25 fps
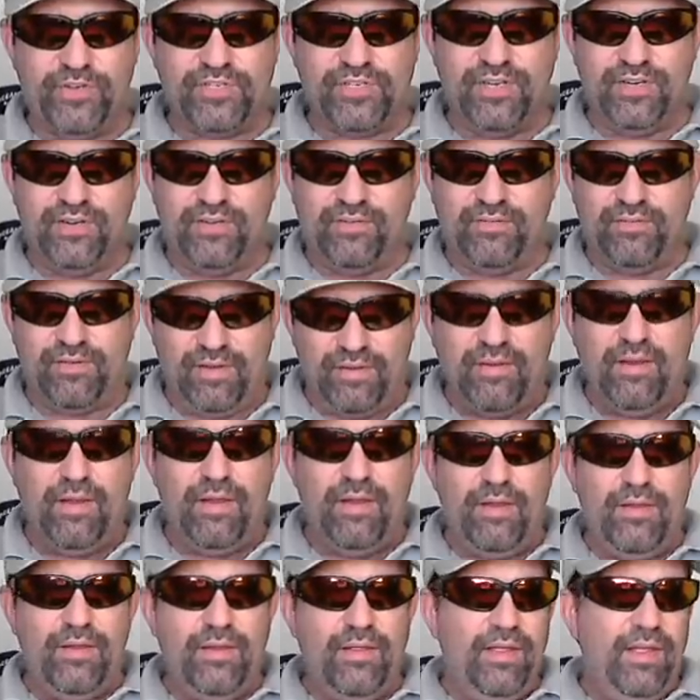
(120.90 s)
and
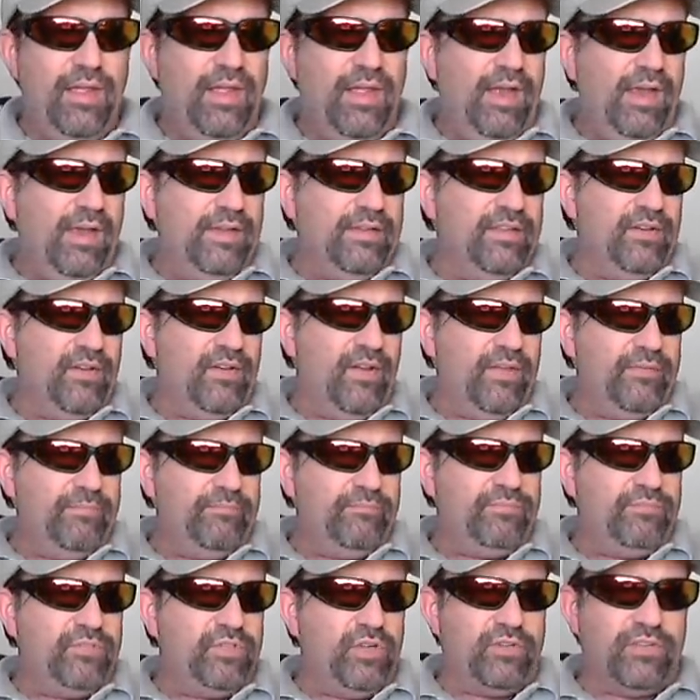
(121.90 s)
you know, I
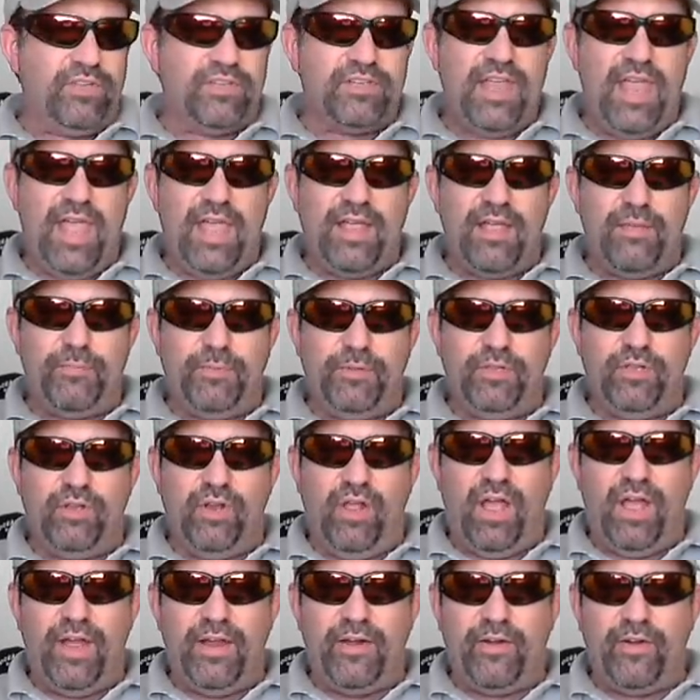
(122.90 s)
took the tack up a little
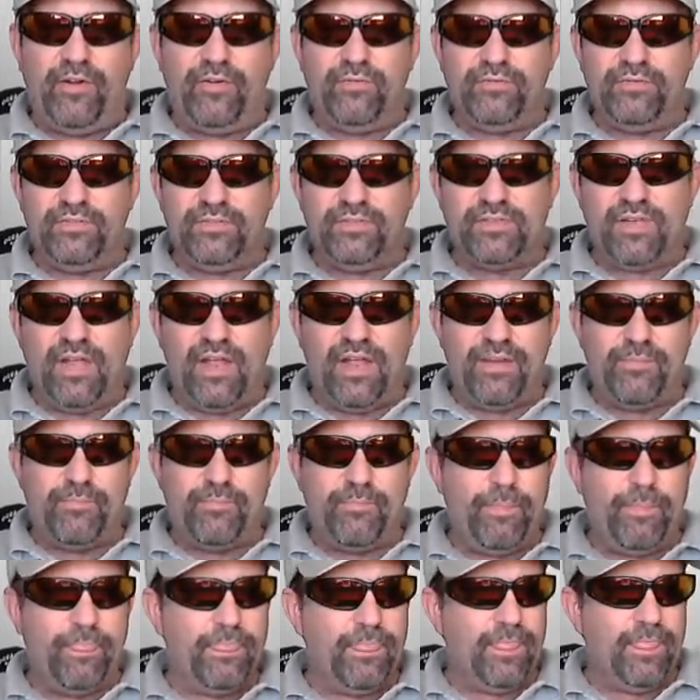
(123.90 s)
higher this time,
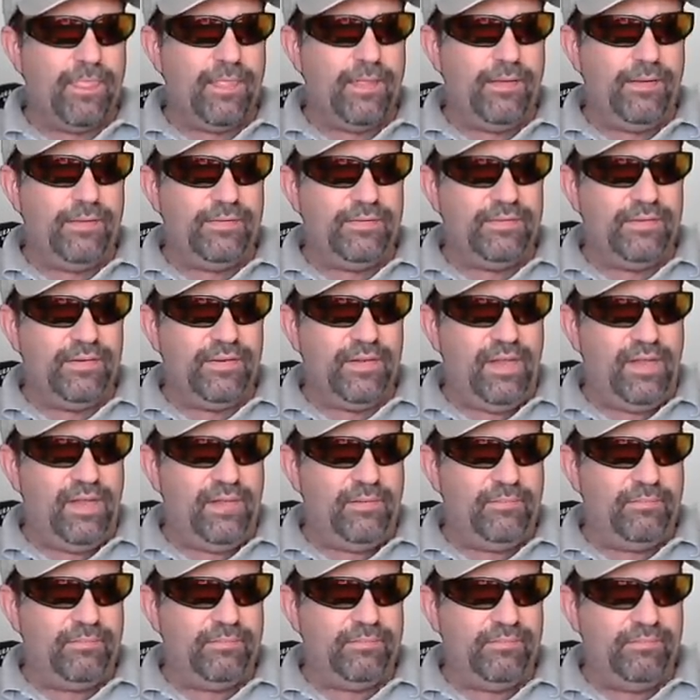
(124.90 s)

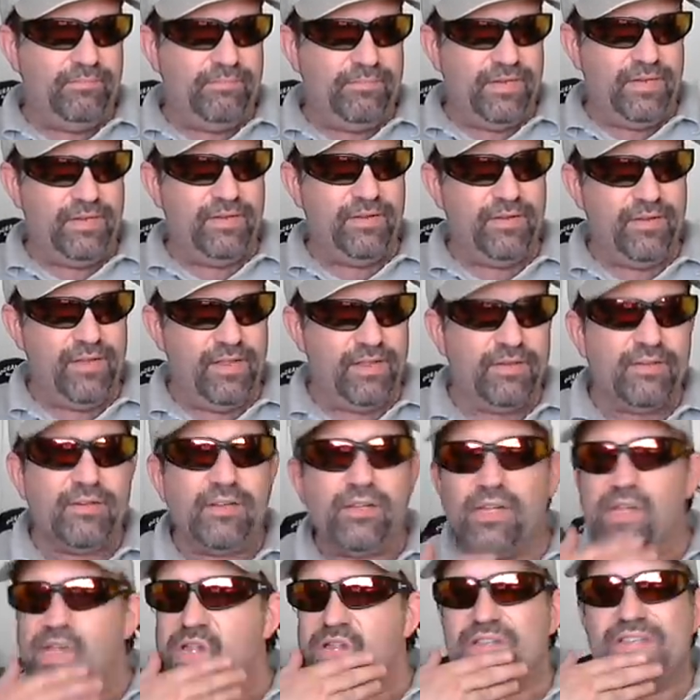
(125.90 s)
getting it
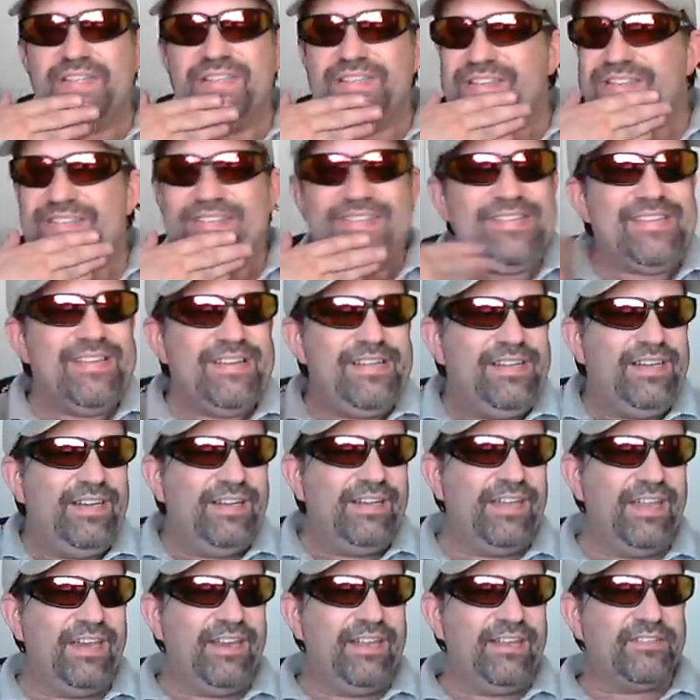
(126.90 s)

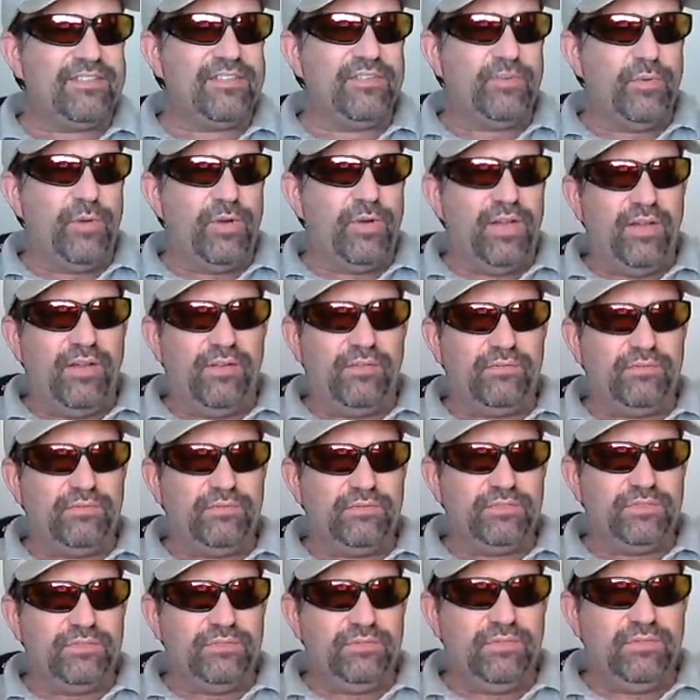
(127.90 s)
to
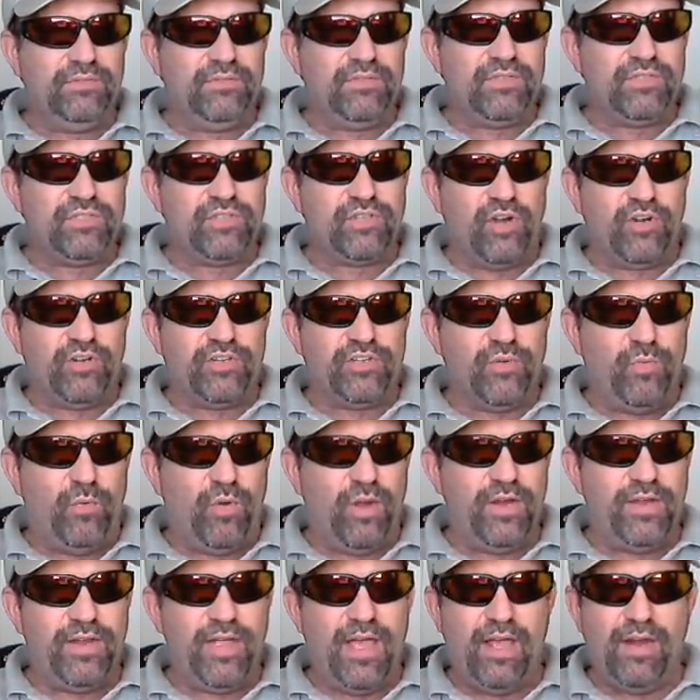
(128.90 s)
start to
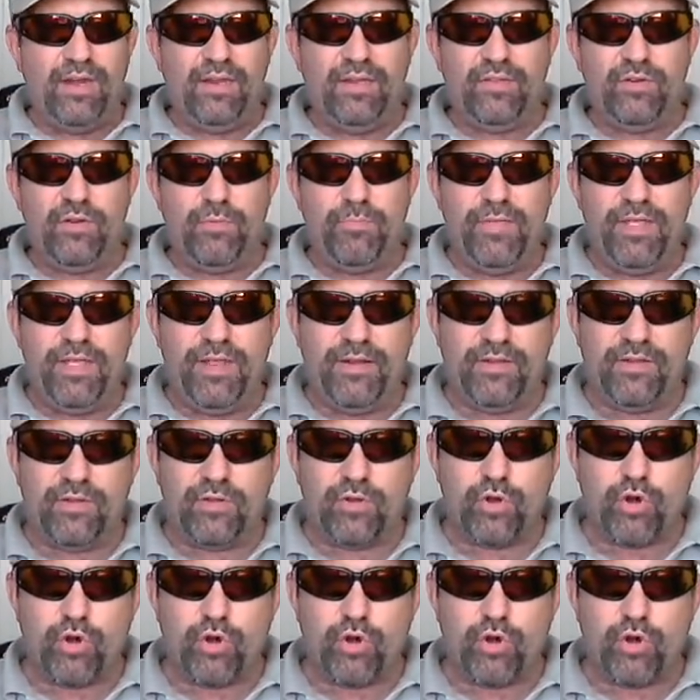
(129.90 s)
wind out a little bit, and